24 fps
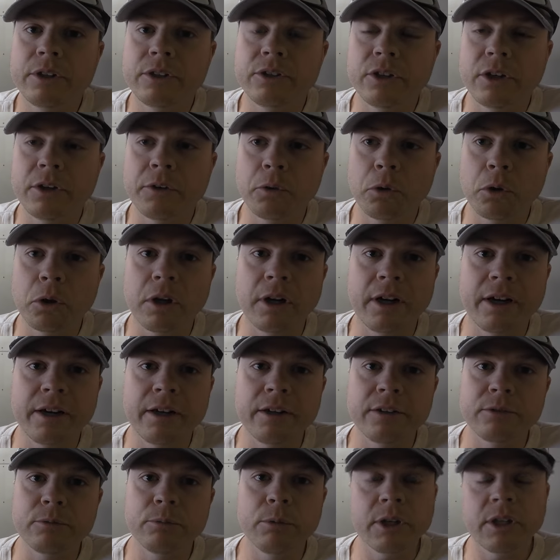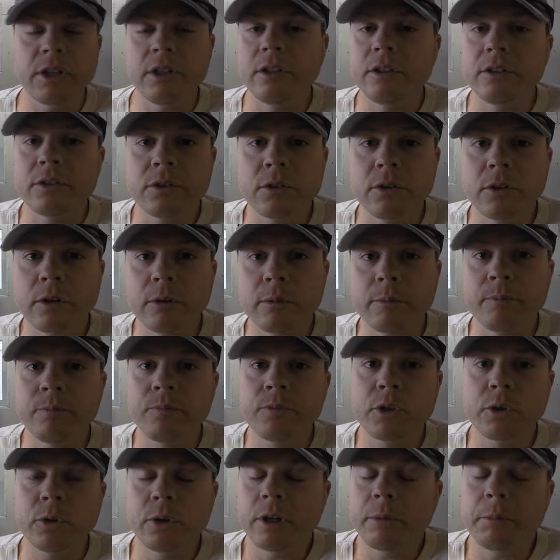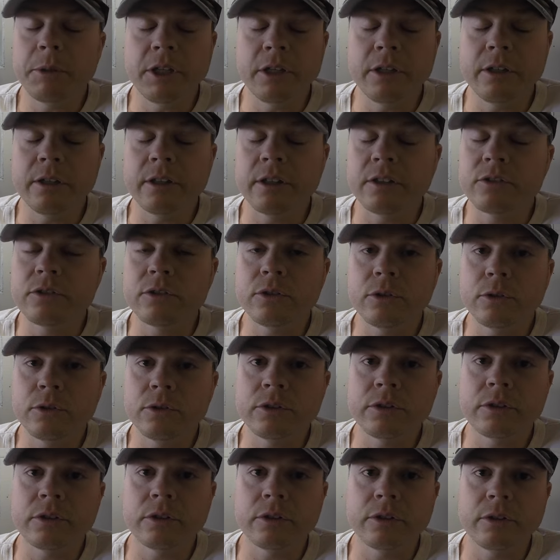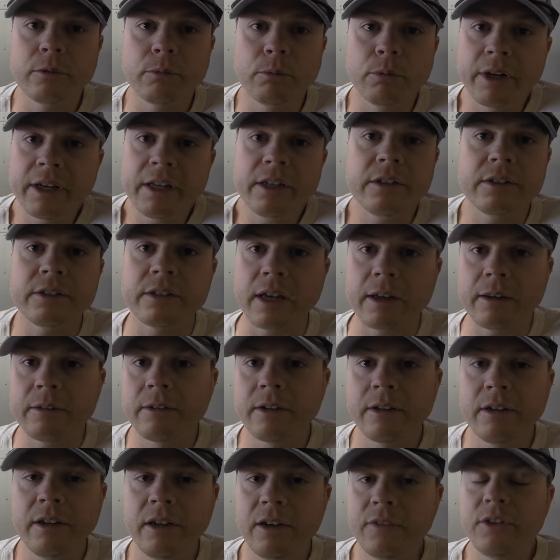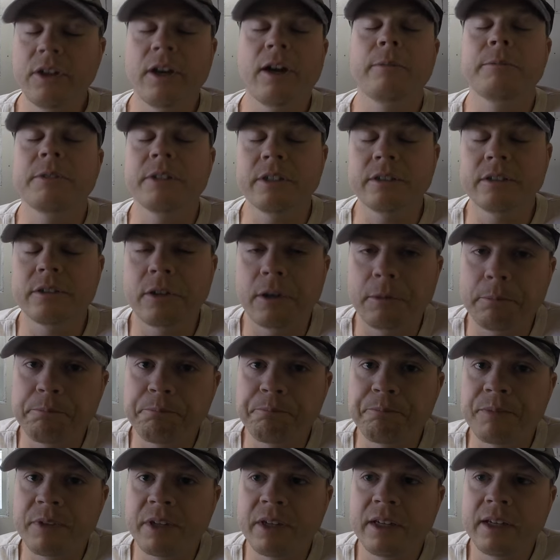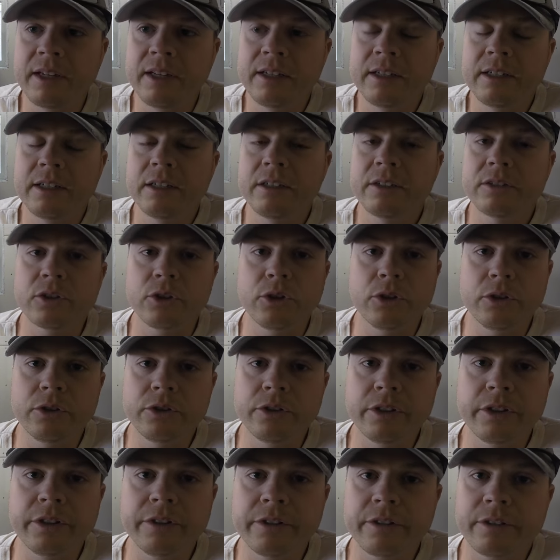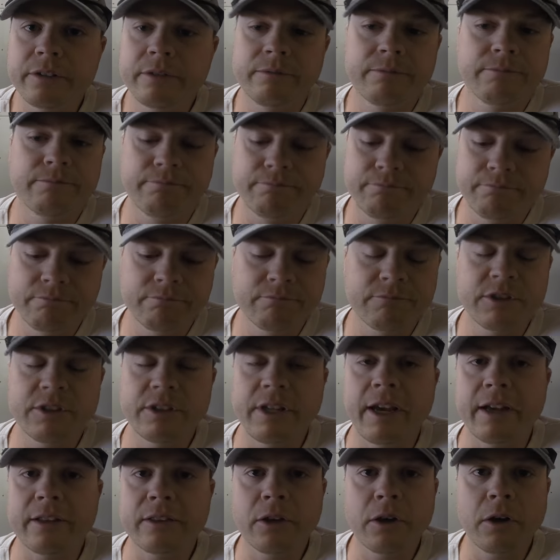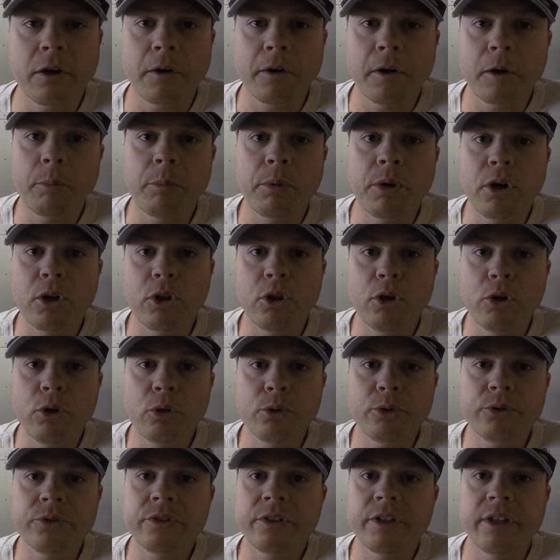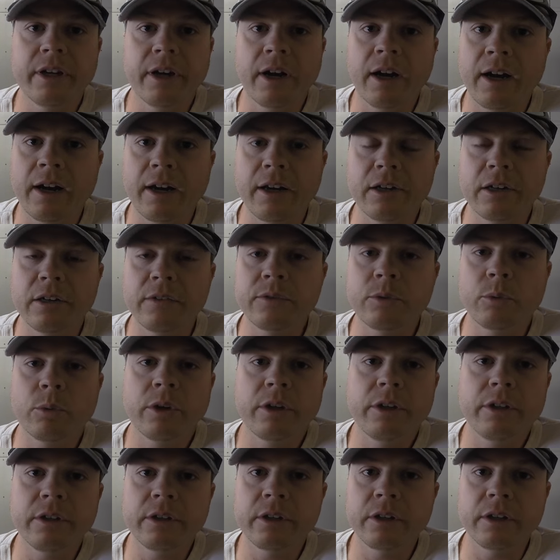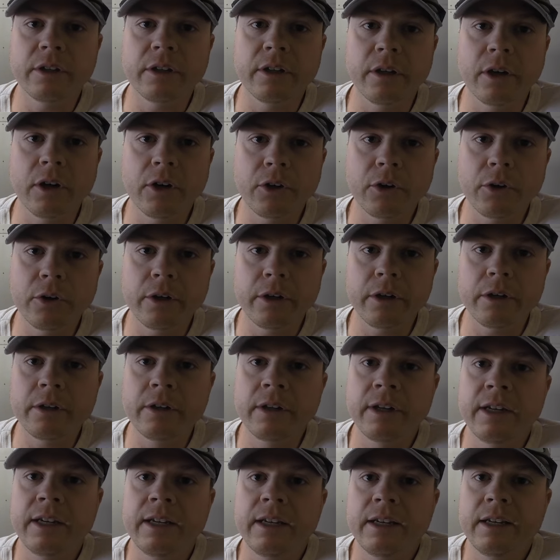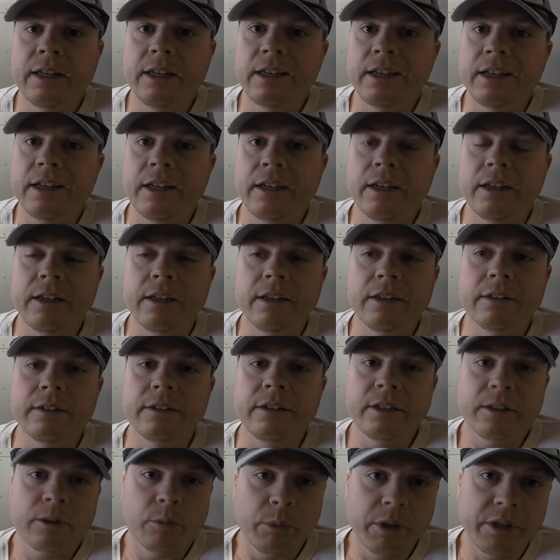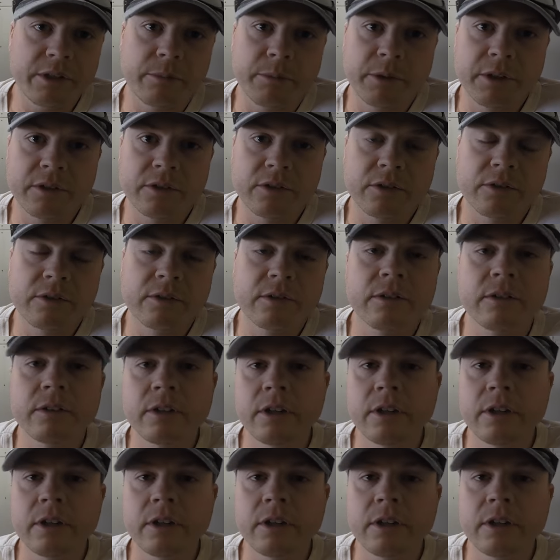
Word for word: generalized rigging term, cribbing, that's used to raise heavy objects up. So you just stack the car up on those, get it high enough to where you can get under it and take the measurements.